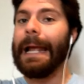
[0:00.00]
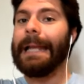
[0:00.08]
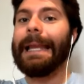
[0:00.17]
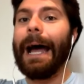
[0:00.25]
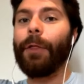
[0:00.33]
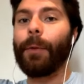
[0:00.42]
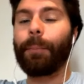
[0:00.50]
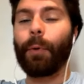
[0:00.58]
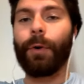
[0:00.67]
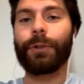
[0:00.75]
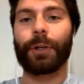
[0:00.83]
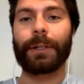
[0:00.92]
And now the
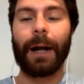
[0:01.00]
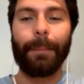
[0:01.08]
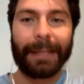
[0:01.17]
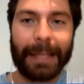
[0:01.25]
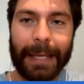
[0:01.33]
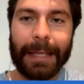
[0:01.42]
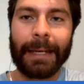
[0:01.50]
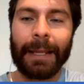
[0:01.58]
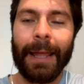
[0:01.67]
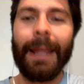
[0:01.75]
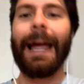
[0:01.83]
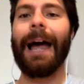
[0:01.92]
Bruins are coming in,
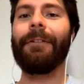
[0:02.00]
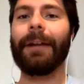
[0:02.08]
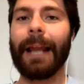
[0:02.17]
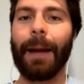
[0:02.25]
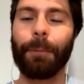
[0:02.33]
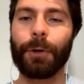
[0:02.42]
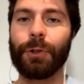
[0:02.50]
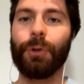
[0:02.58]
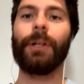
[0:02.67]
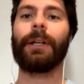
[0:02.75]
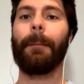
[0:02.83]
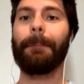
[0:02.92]
having an
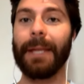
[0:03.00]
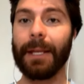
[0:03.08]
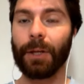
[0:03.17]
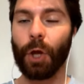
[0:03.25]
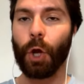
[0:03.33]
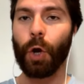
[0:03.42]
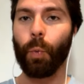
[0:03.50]
opportunity to compete